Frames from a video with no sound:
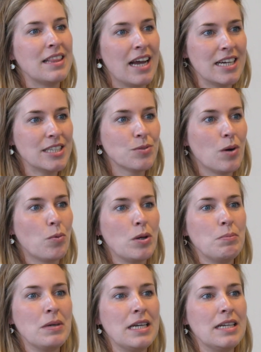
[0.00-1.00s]
That is what
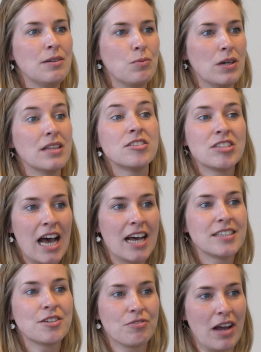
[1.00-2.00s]
we mean with
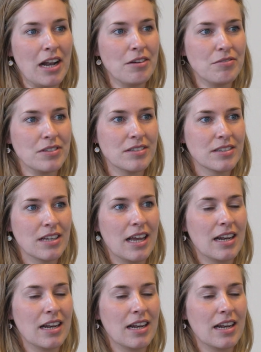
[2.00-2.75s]
task relevance.